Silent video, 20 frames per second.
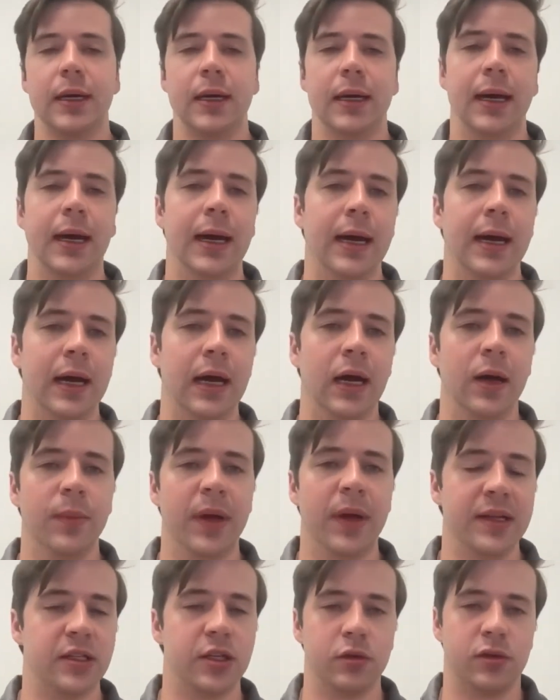Um,
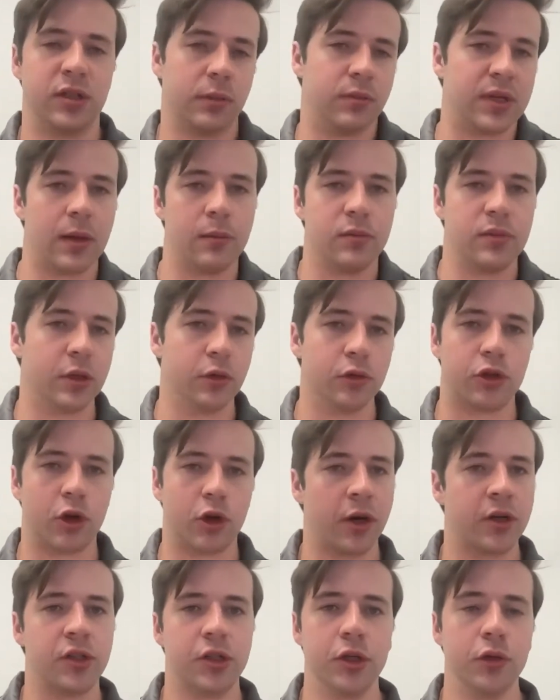and so sometimes those
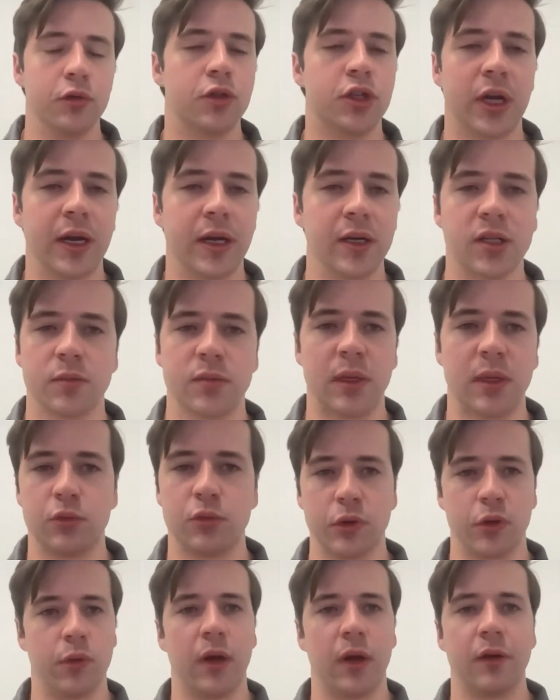trucks do change. Sometimes we
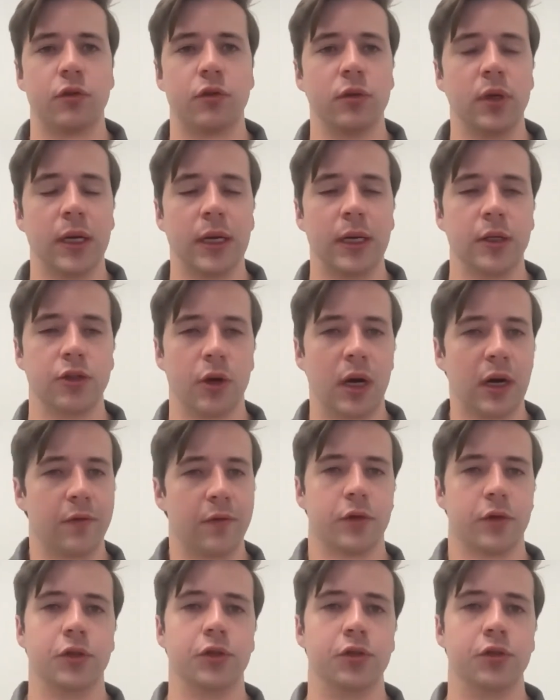do have uh,
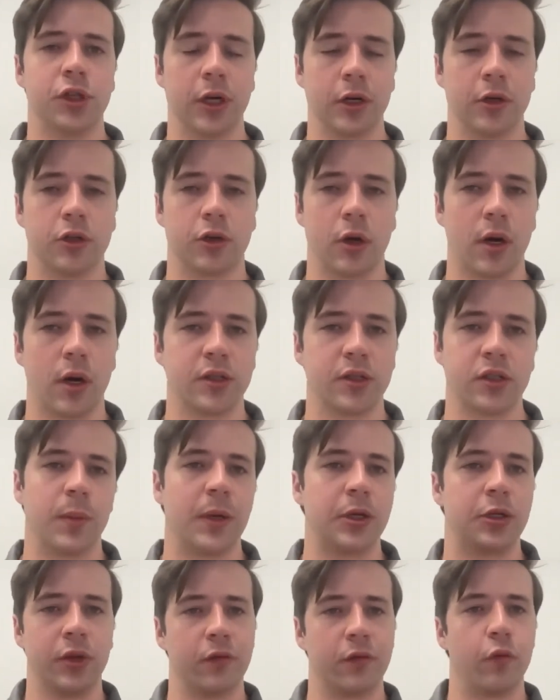drivers who share trucks,
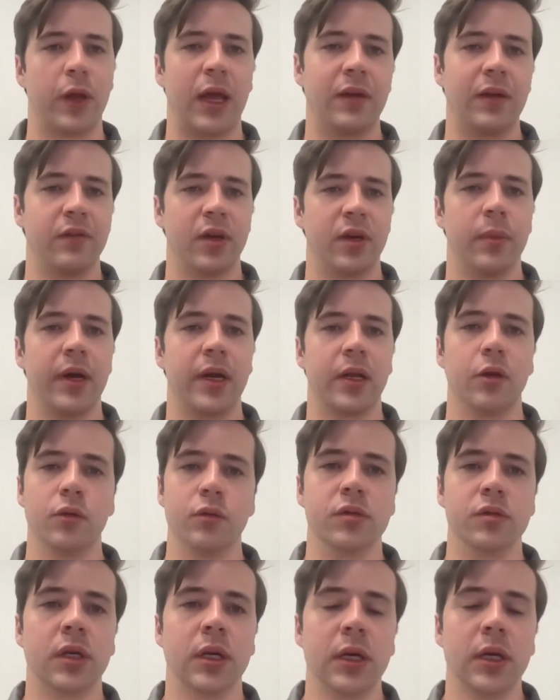especially if we have anybody
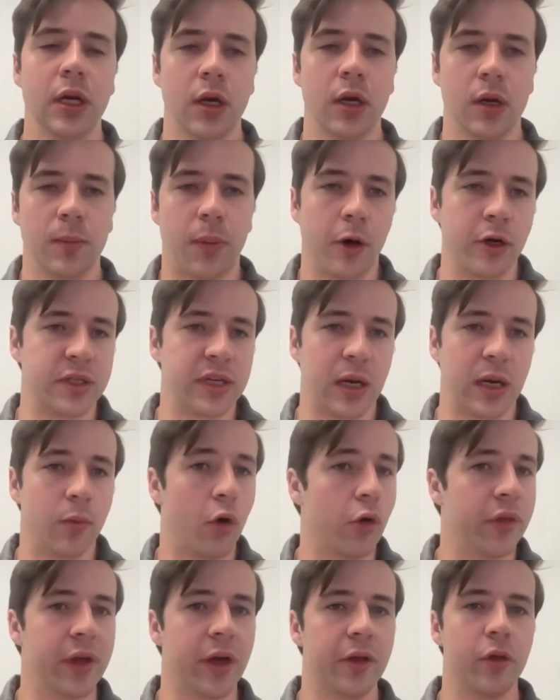who's part time
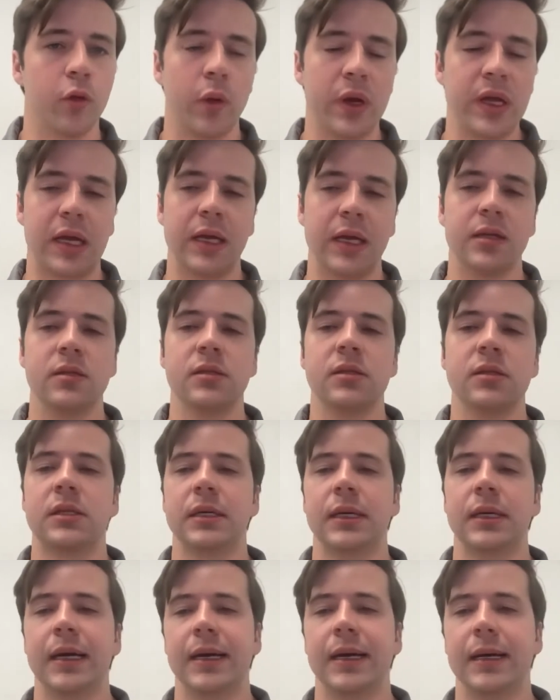only on the weekends.
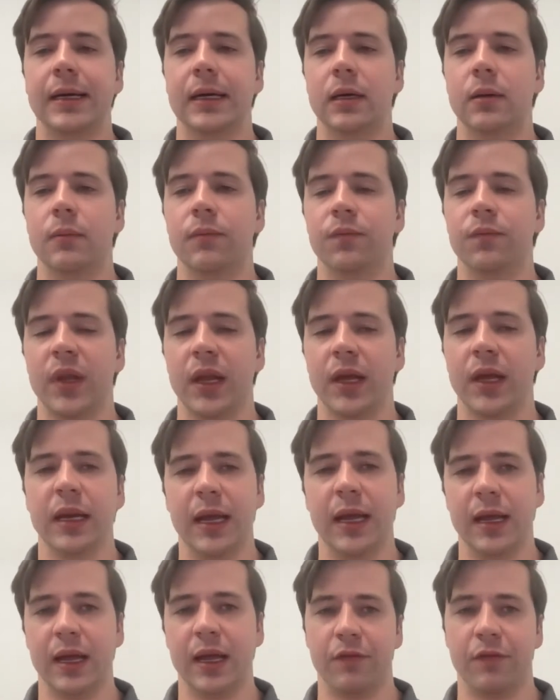Um, and
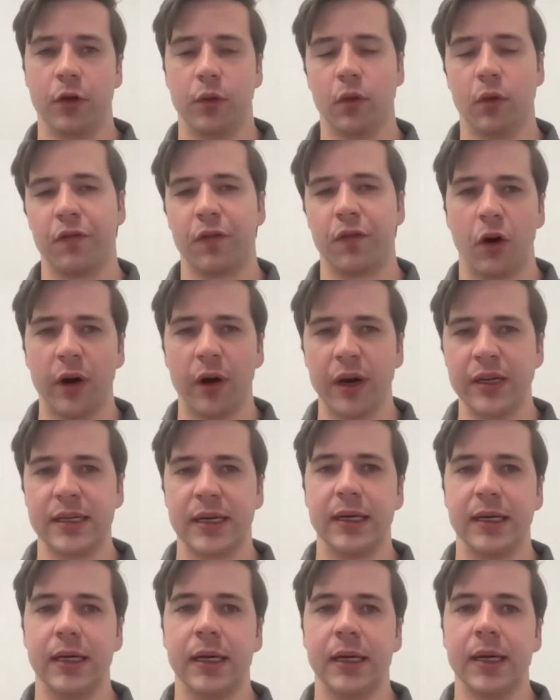if you're referring
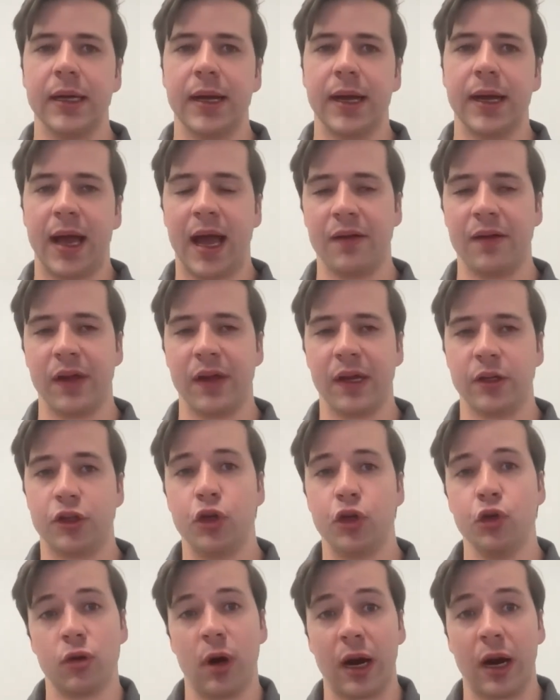to having
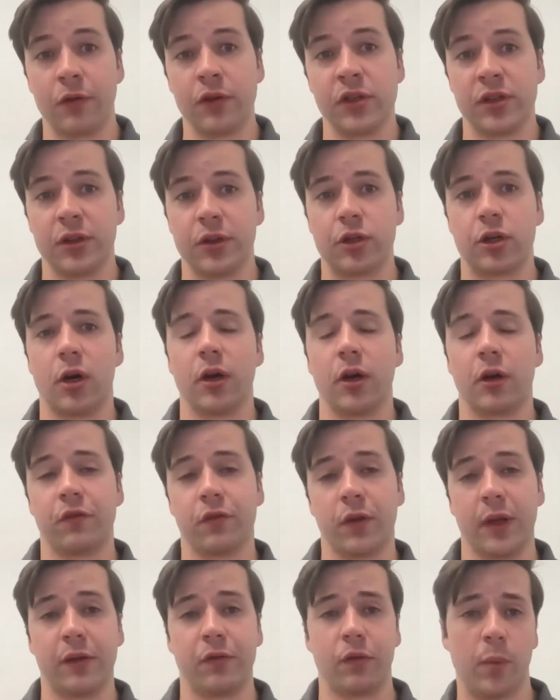two drivers in the truck,
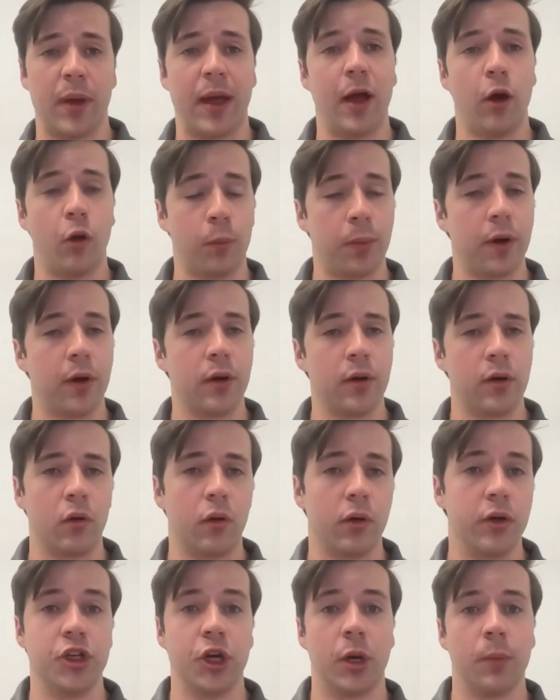like from a helper or
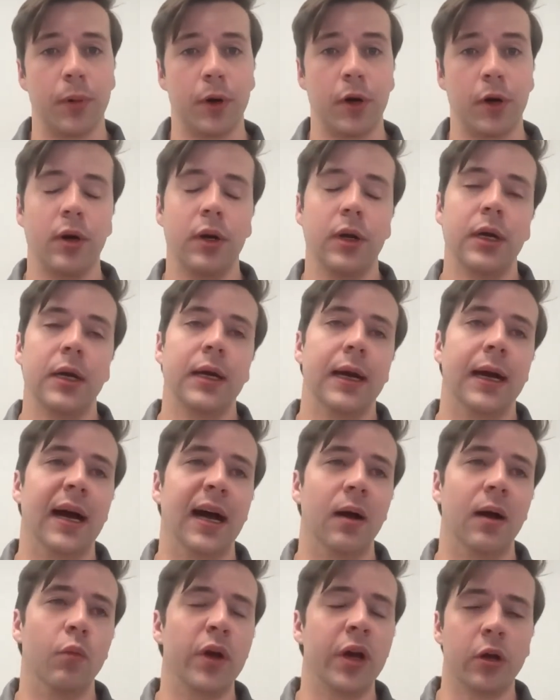a jumper,
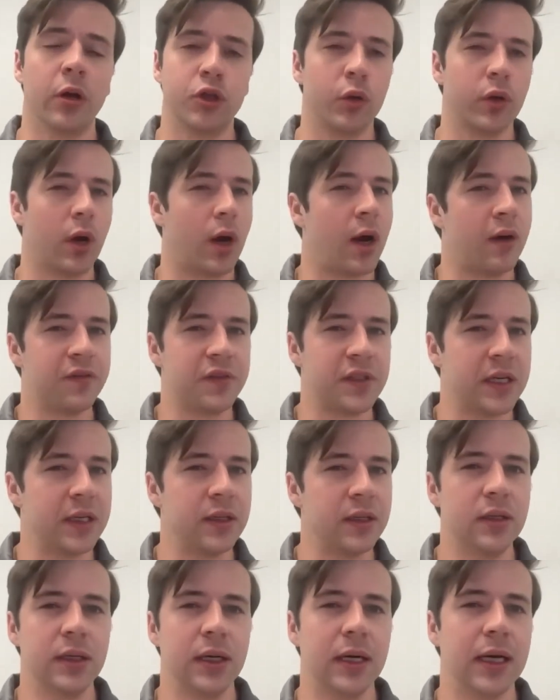um, we don't do it
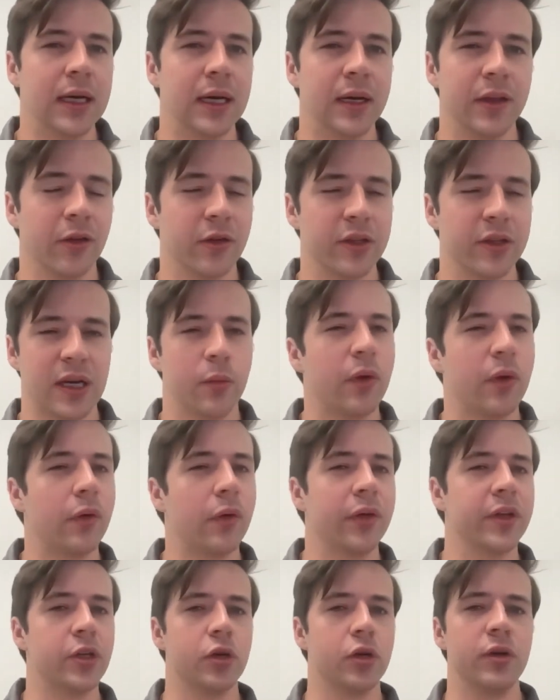often. Uh, the only time we
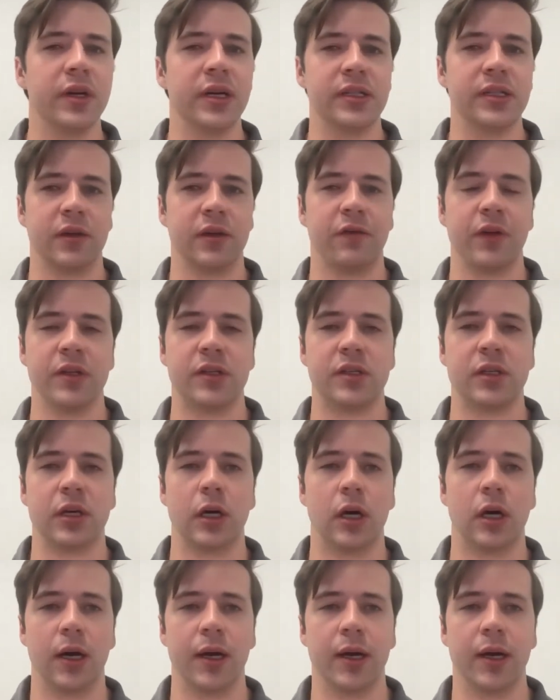really do it is if it's
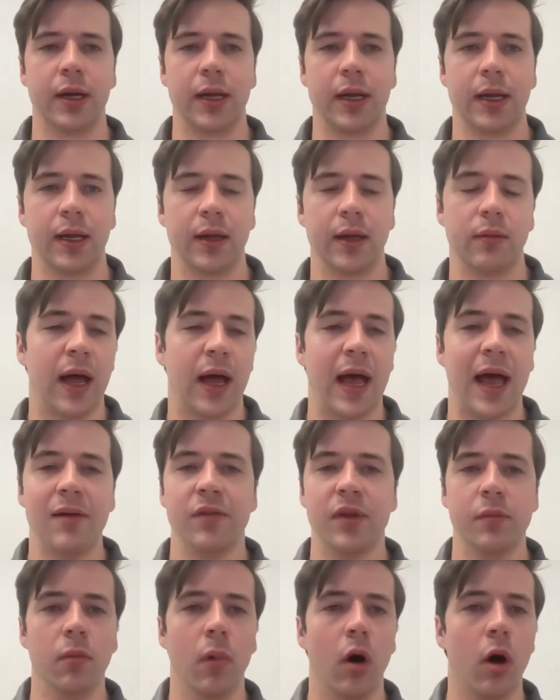on a, a
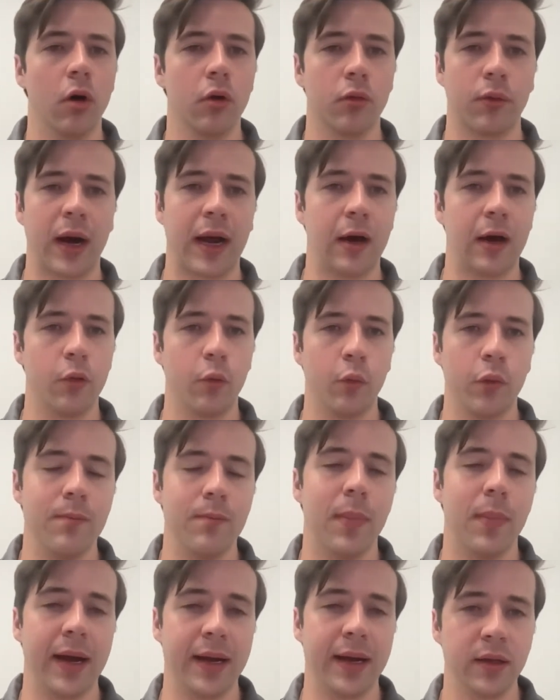heavy mall route, we
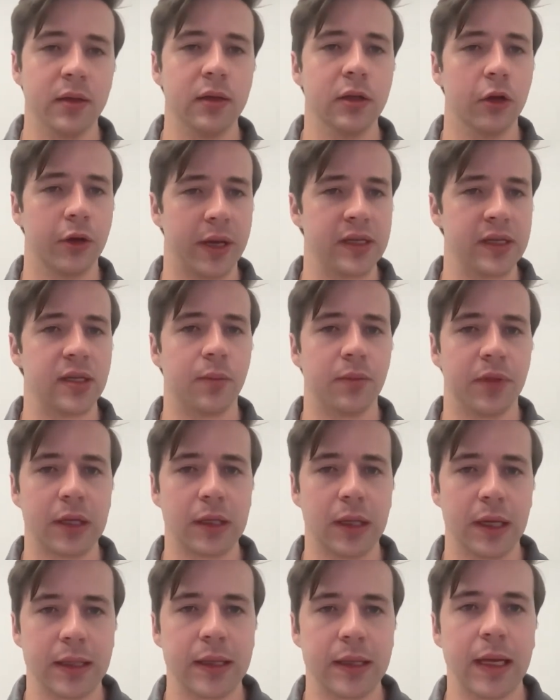might look at something
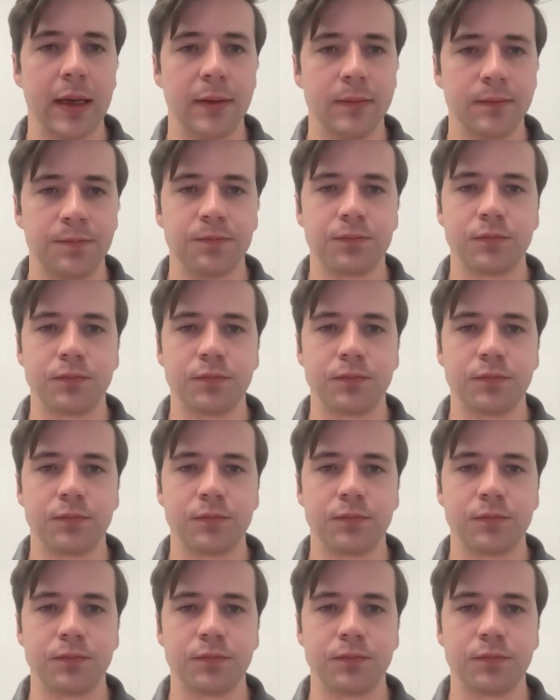like that.